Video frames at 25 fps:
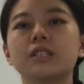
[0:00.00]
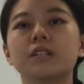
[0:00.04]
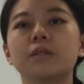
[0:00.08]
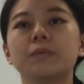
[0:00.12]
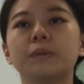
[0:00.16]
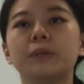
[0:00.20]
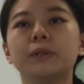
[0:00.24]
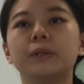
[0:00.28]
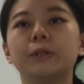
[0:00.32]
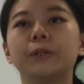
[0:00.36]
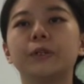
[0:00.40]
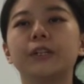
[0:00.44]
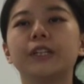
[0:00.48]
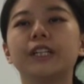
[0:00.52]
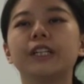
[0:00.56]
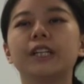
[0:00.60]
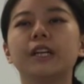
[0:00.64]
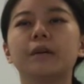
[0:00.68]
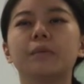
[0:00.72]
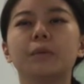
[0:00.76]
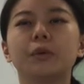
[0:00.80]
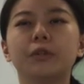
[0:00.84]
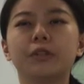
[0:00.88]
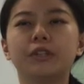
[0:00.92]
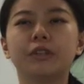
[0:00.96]
of belonging
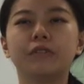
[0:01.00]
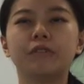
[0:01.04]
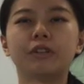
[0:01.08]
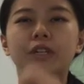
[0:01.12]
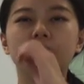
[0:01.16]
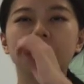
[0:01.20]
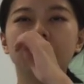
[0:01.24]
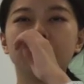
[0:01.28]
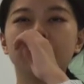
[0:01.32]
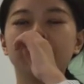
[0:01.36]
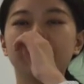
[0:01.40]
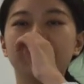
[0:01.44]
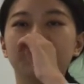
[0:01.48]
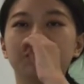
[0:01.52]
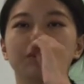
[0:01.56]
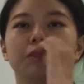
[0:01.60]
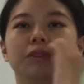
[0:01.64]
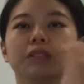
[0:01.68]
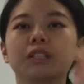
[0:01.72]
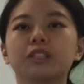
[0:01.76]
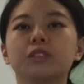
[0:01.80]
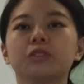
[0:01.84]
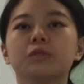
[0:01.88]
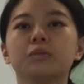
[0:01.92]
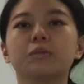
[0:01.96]
and motivation in
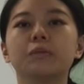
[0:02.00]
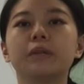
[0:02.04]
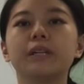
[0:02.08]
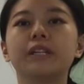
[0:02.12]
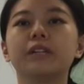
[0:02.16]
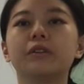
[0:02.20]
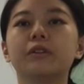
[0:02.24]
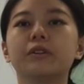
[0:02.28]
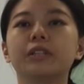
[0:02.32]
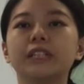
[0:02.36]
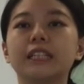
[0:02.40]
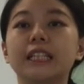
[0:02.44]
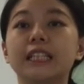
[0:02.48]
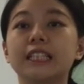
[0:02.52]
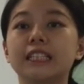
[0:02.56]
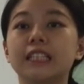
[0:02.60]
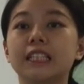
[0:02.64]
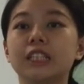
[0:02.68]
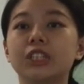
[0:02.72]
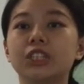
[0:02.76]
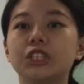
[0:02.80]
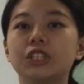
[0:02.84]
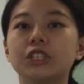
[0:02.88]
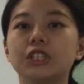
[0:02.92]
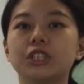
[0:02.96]
order to meet
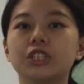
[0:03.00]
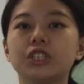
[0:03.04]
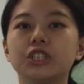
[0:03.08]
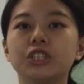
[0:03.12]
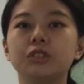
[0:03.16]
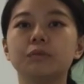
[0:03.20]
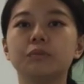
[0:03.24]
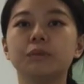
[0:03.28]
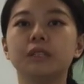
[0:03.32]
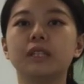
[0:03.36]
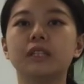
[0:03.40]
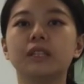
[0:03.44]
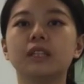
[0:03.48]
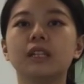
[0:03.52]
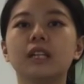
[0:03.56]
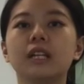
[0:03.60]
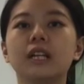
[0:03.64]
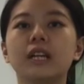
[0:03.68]
organization achievement.